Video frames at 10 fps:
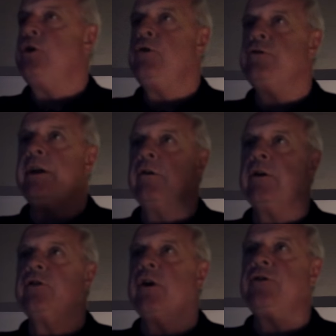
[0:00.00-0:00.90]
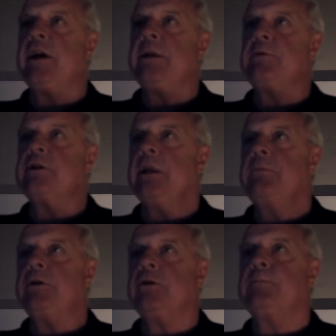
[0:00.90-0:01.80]
usually not associated with
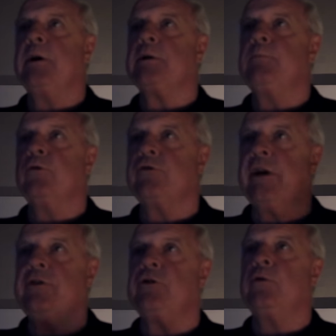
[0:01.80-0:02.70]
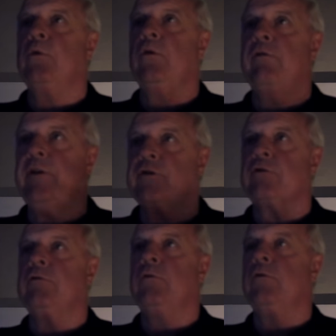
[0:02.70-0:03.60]
something which is much more sensual or
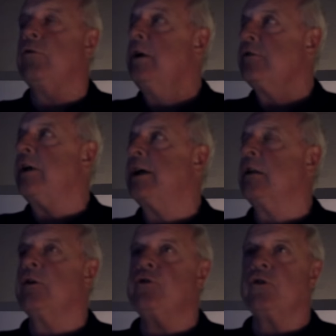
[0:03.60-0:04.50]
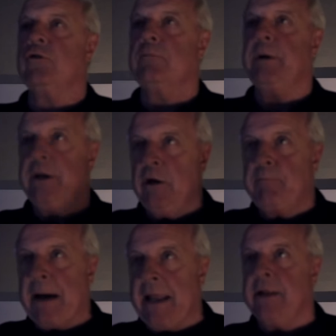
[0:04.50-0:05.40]
visceral or psychological. But you
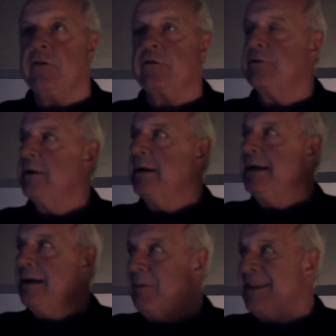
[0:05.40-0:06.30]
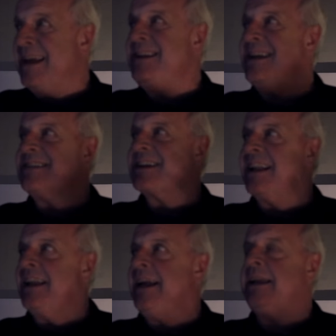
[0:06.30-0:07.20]
balance within this
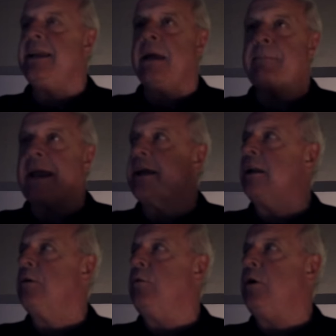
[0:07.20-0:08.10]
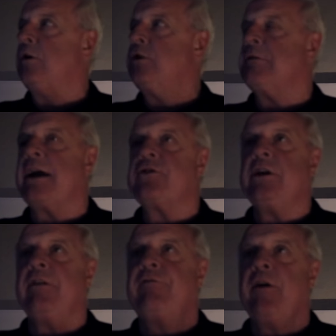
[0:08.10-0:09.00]
clean, immaculate world, you
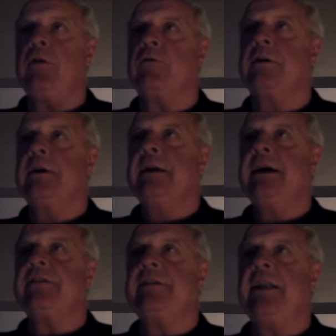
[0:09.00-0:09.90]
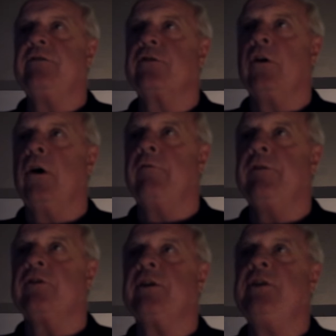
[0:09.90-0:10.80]
actually evoke a sense of
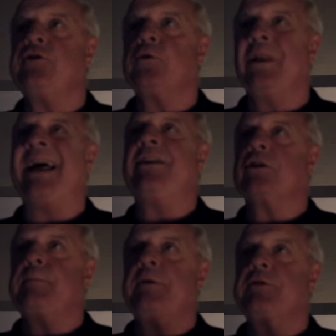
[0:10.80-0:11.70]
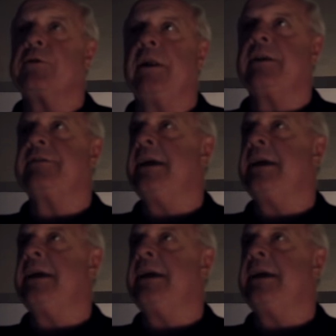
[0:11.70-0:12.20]
the sensual and the spiritual at the